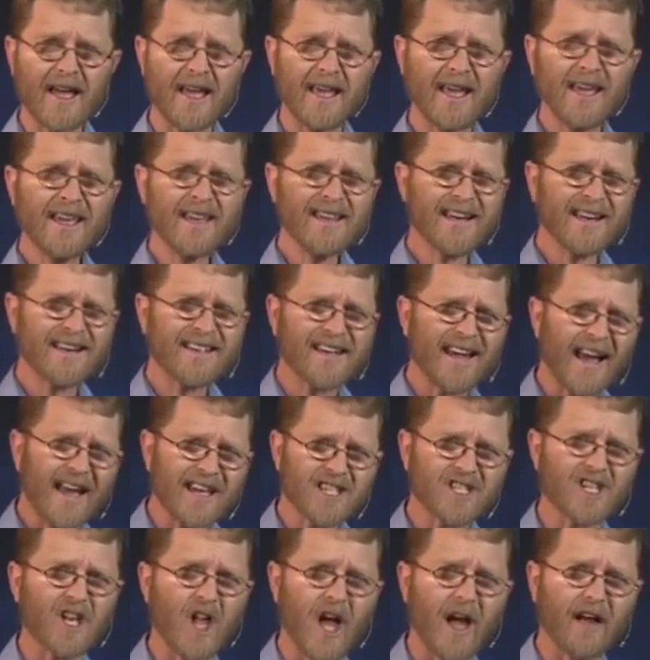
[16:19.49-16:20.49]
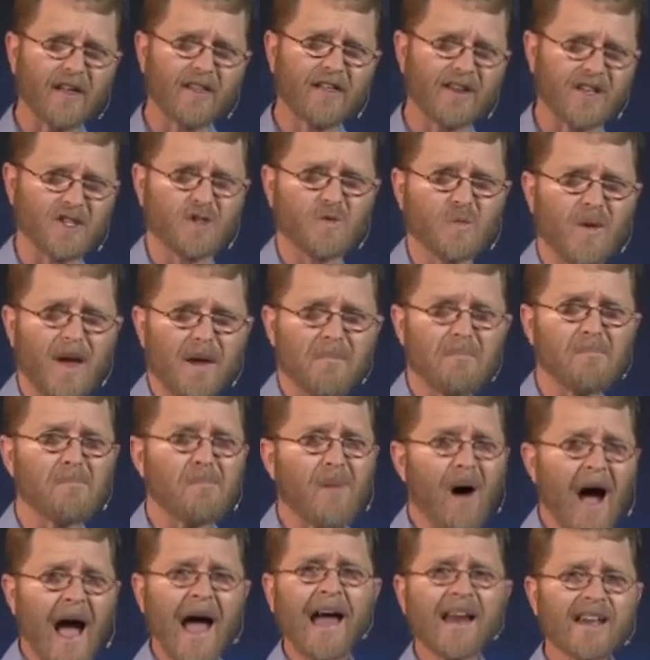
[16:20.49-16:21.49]
In a case like this, where
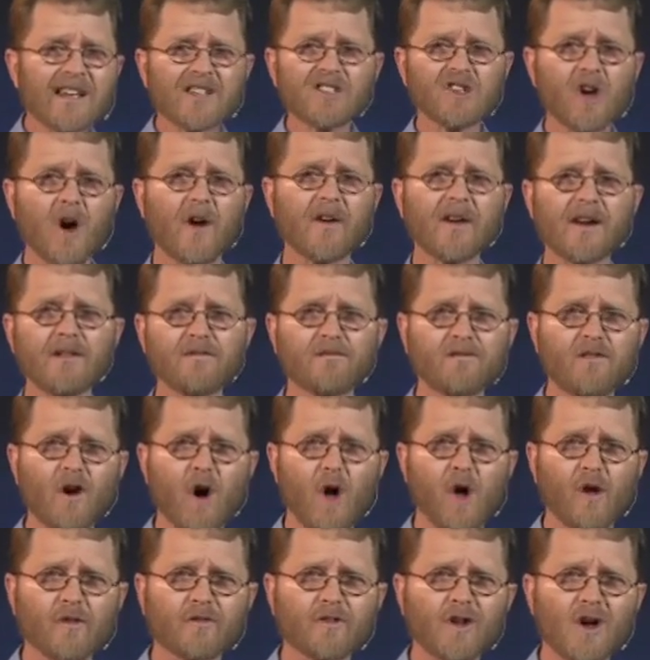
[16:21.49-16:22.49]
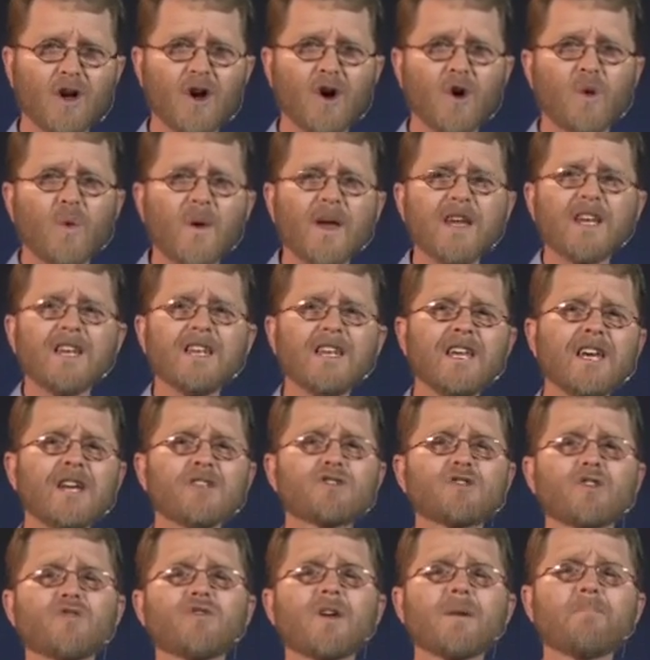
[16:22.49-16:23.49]
minors are involved, we
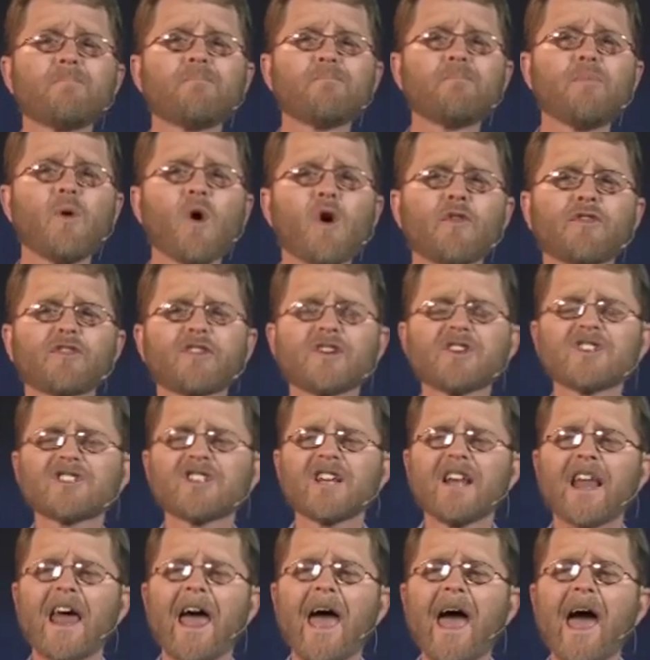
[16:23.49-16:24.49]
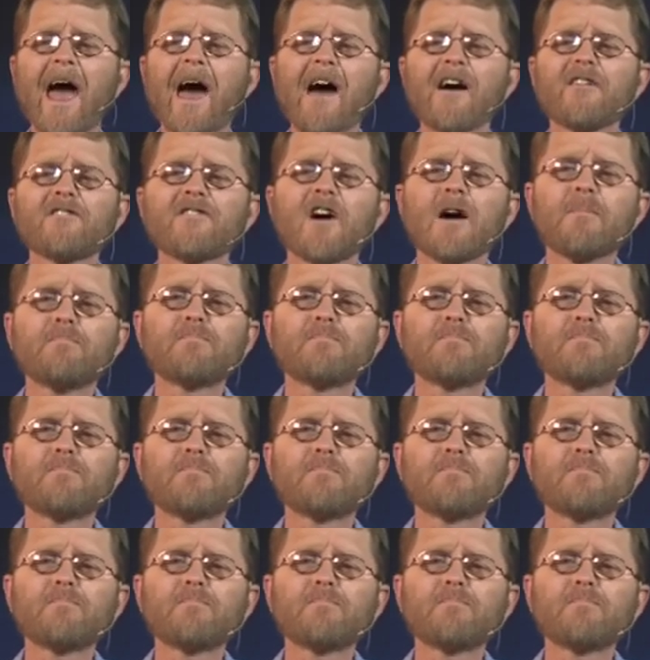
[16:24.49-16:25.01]
need to report this and have a